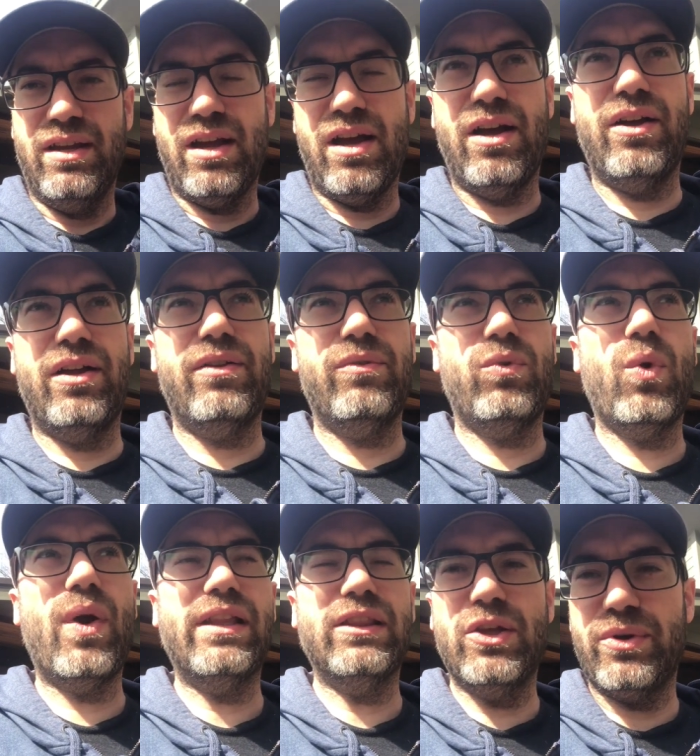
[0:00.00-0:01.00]
uh,
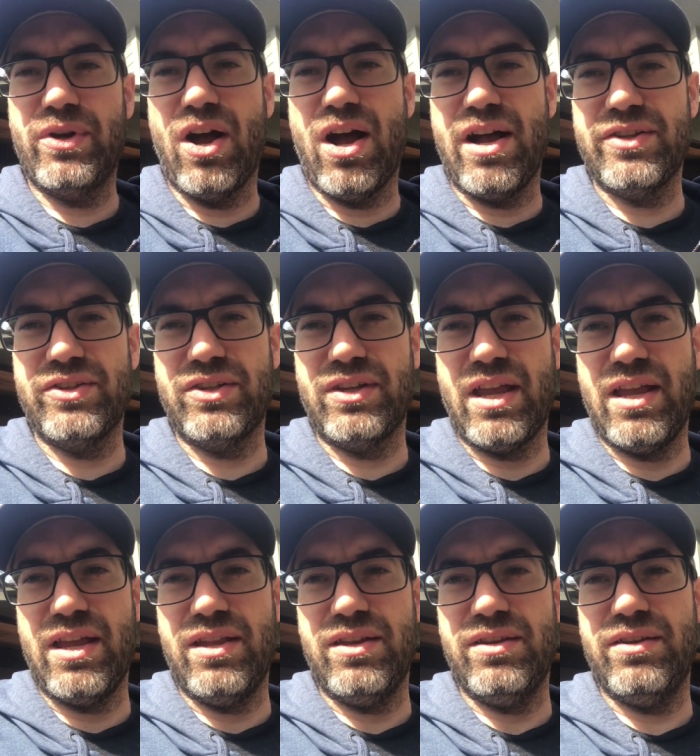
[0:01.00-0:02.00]
quite low cost
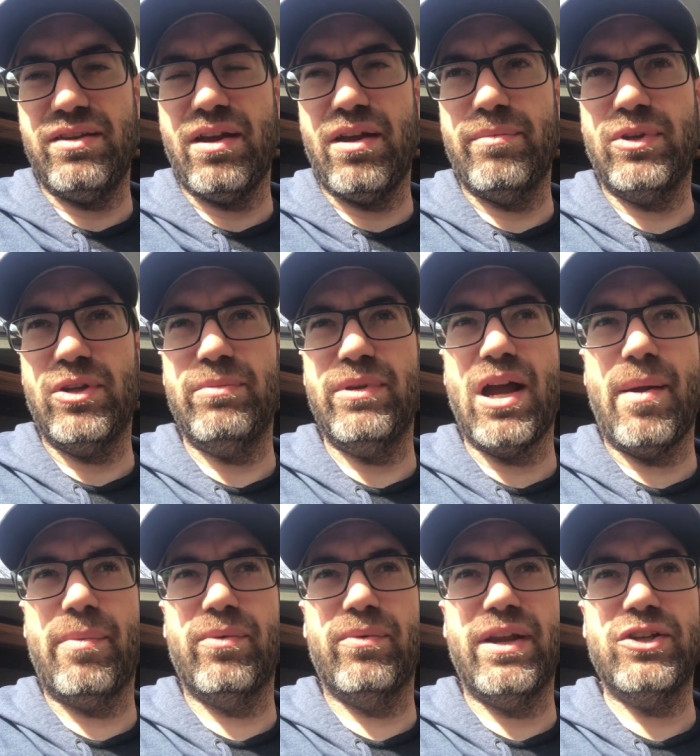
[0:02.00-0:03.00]
and um, could be
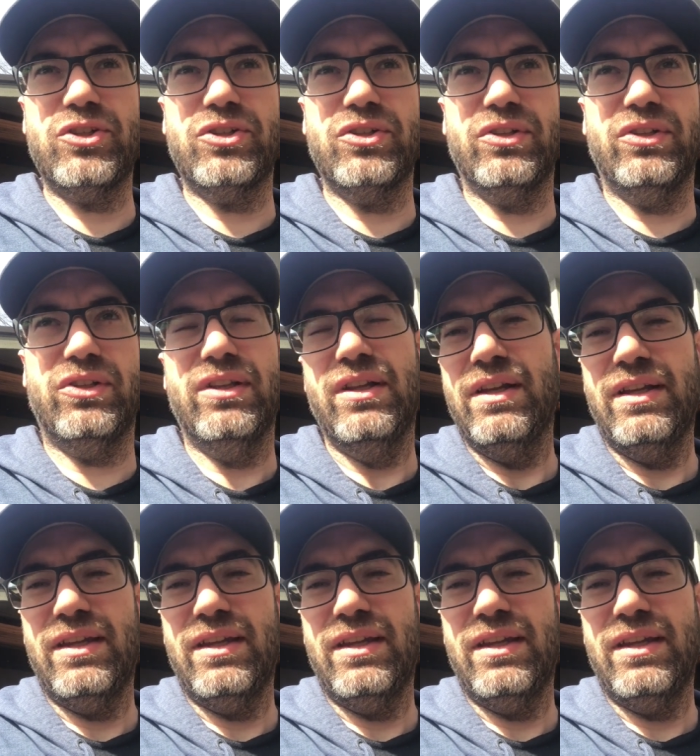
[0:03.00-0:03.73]
operational